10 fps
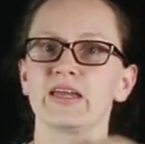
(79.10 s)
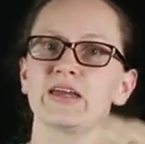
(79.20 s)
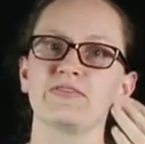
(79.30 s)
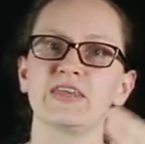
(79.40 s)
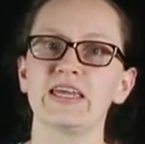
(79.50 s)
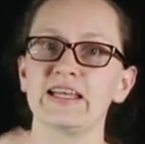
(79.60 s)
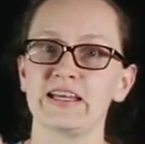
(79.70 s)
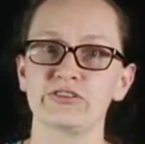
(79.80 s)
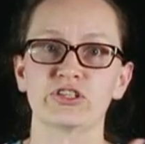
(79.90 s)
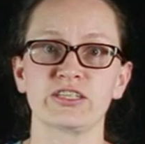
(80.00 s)
If the
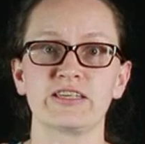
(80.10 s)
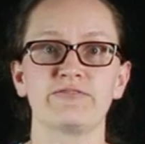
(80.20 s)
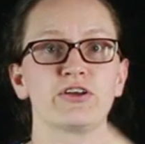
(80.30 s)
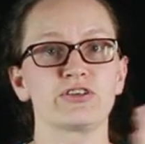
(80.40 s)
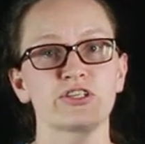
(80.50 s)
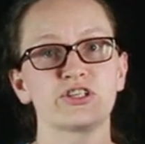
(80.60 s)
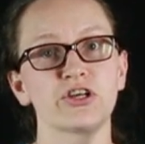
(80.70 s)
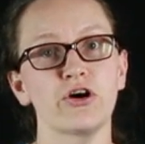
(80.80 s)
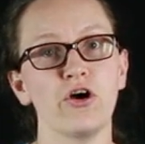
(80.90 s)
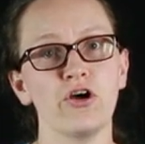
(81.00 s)
electricity flows
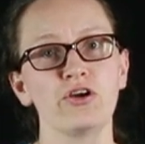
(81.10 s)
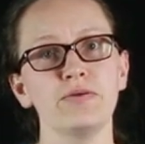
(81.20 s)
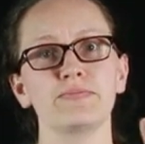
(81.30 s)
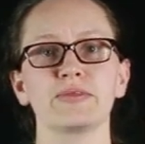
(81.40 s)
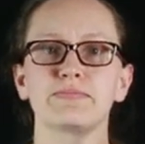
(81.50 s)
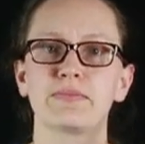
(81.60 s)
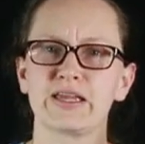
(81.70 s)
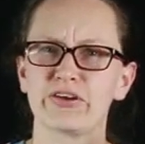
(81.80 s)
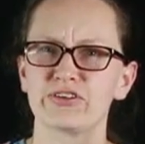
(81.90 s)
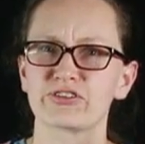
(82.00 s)
into your home, it
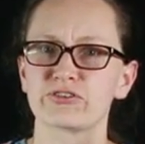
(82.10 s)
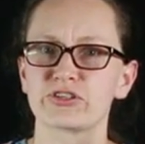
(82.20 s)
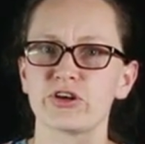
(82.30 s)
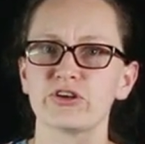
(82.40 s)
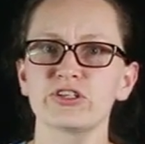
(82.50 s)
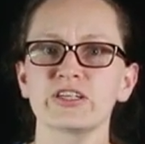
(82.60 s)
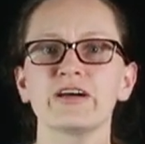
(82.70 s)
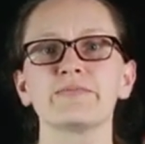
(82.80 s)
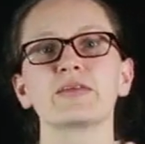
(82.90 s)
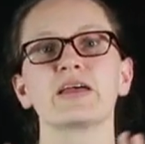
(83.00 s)
may go into a
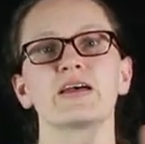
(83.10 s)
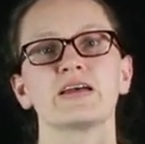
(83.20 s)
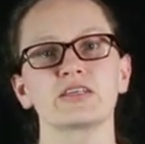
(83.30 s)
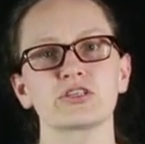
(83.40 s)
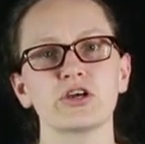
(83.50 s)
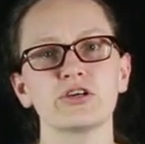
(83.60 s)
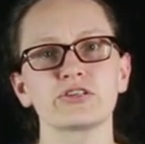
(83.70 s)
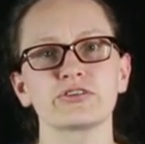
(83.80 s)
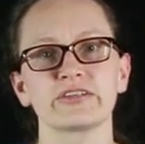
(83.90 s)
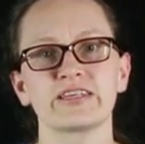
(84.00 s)
toaster and the
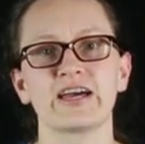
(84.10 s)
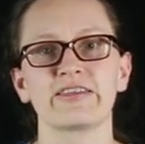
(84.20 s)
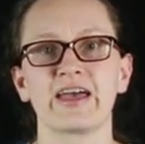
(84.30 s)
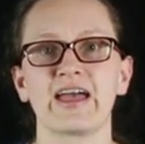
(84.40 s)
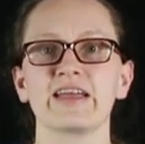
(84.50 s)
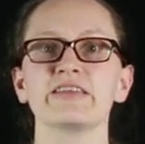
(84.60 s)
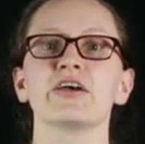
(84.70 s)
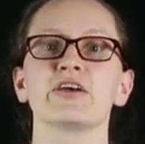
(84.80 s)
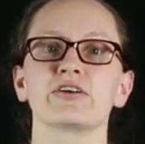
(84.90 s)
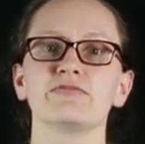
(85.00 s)
toaster, on the other hand,
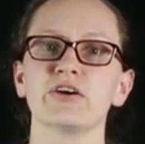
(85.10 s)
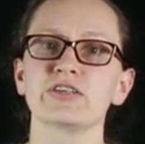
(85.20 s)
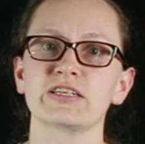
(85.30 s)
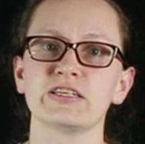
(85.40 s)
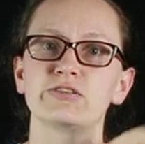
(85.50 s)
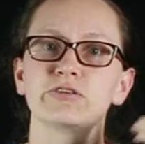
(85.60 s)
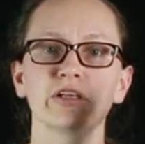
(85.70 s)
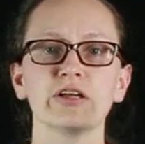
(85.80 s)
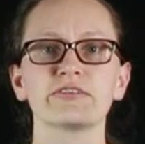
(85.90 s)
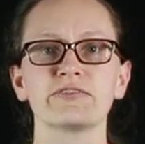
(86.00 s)
converts it into a
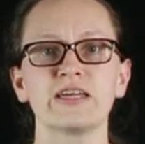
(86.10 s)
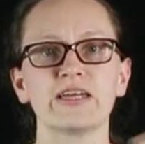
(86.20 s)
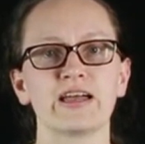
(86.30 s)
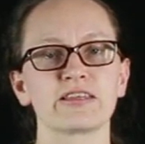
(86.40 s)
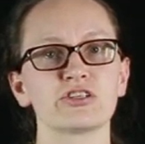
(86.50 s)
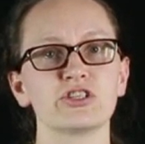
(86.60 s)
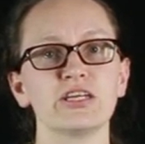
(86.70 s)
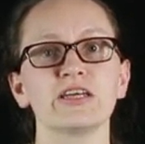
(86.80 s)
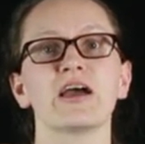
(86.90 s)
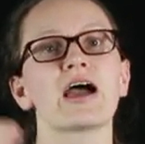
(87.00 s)
lot of heat
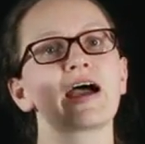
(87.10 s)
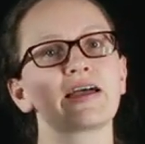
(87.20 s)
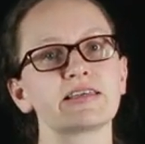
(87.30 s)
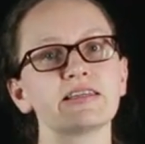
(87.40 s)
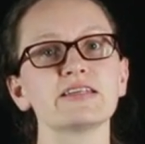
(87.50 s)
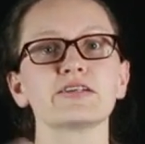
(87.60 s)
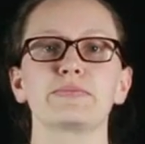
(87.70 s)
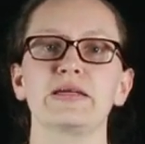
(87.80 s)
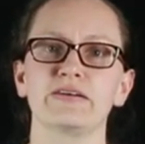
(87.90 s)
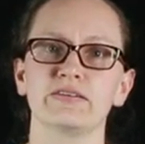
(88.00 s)
energy and a little
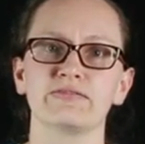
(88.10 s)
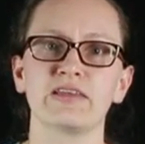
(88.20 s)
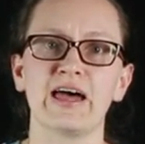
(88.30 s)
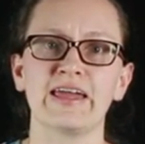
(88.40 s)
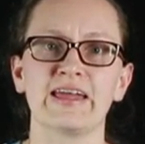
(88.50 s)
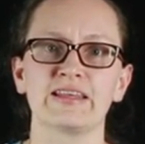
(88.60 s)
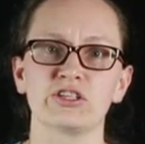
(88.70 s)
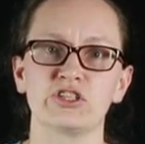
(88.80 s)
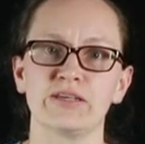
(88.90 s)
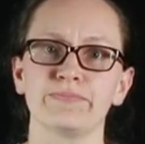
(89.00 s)
bit of light
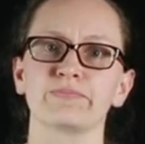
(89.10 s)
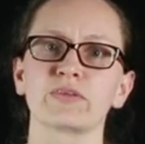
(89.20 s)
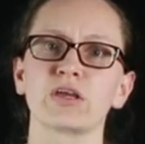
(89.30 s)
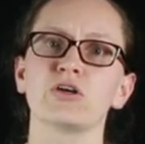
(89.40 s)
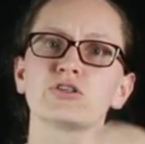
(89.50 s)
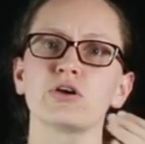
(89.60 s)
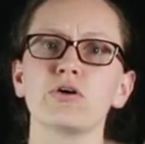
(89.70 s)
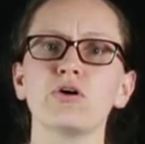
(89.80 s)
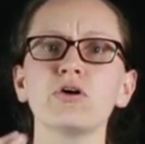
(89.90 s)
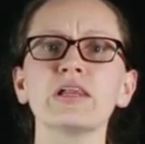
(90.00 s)
energy.
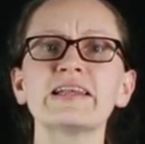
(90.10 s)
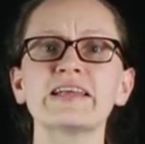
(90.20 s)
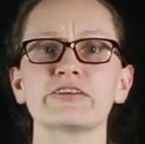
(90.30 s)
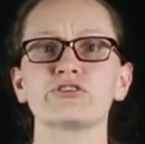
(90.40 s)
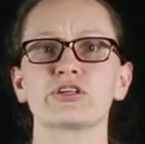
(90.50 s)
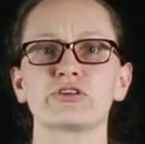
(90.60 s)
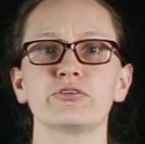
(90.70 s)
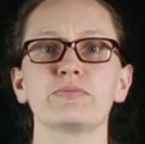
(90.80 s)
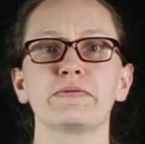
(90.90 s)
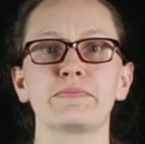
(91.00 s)
So all
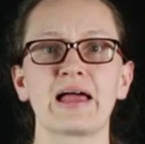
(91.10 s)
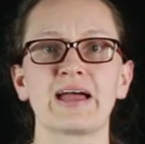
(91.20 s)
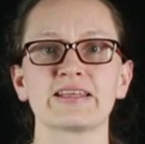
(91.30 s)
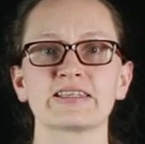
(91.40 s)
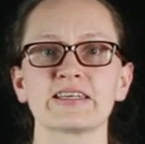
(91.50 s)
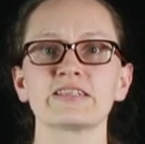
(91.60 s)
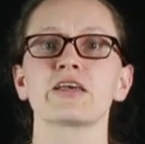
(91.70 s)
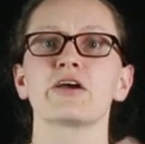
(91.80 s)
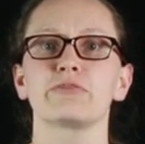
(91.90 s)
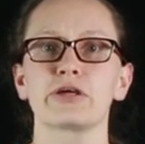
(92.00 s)
electrical
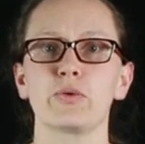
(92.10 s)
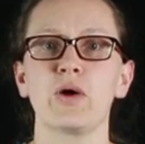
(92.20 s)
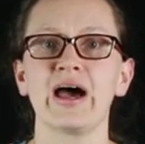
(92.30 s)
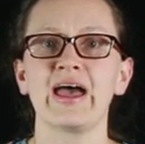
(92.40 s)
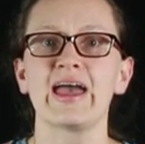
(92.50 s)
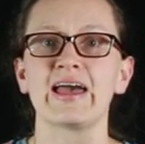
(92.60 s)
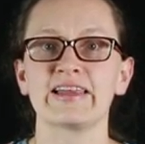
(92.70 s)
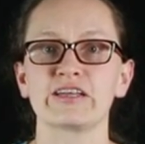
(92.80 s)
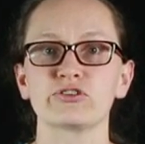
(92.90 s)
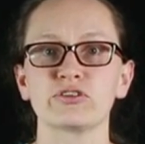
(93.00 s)
appliances require
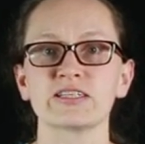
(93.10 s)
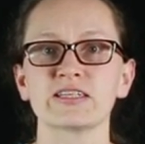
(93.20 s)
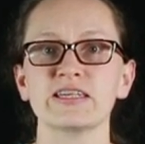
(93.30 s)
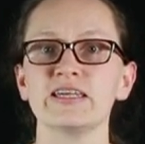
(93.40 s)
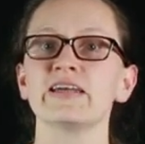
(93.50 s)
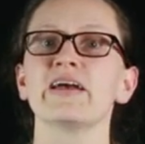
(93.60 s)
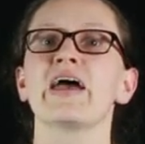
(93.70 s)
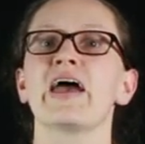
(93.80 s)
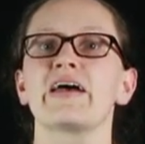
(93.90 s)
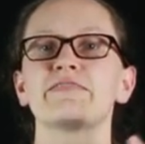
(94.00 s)
electricity
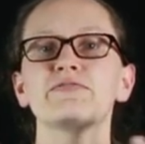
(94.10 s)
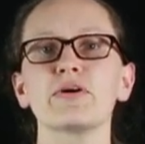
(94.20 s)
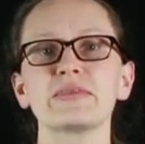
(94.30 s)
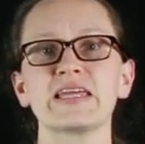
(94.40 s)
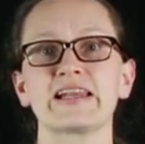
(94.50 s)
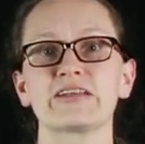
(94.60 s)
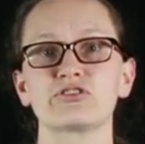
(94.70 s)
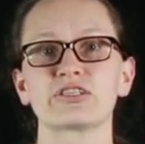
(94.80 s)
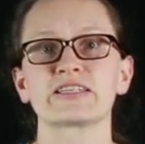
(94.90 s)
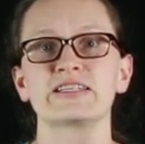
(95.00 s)
and from the
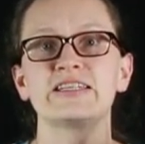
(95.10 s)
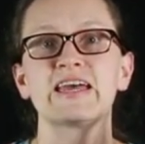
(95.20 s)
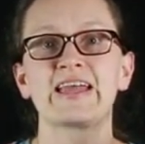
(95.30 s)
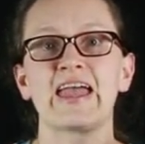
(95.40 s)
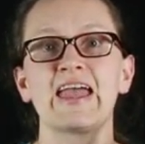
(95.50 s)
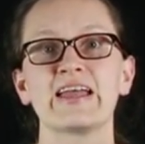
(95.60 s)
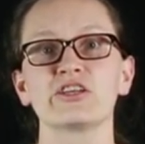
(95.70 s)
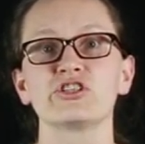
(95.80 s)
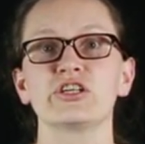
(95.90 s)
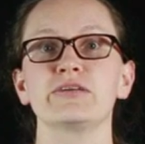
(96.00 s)
electricity they get
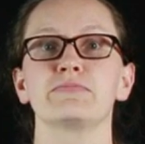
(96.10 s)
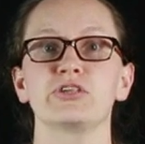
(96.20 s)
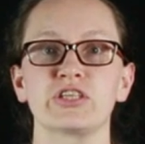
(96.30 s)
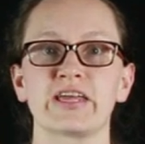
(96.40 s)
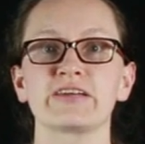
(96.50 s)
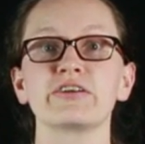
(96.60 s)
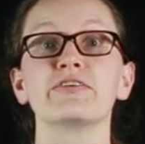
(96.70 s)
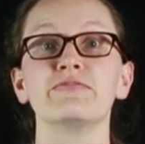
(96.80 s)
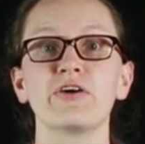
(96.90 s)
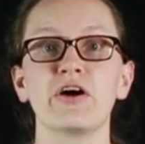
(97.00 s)
energy which they can
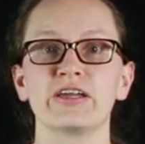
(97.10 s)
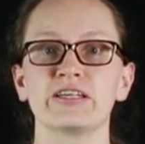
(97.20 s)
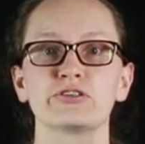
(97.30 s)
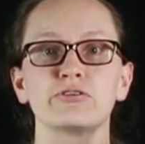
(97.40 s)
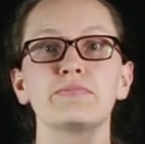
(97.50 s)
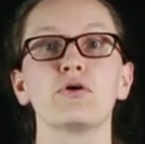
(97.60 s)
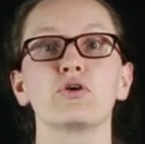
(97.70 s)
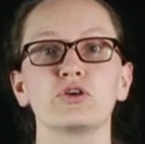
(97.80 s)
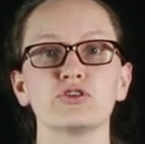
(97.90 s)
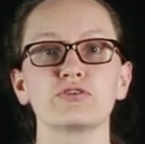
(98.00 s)
convert into a
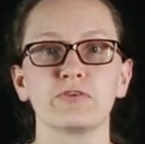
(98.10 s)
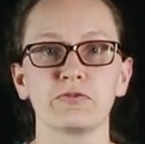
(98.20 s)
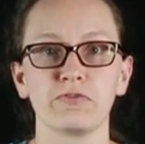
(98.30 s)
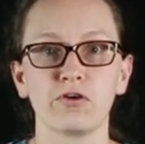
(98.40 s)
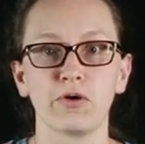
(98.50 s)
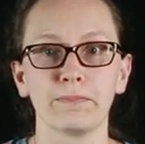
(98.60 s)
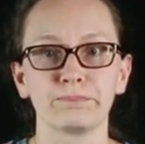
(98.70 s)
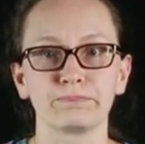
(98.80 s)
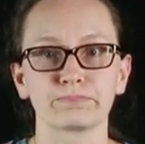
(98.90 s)
more useful form.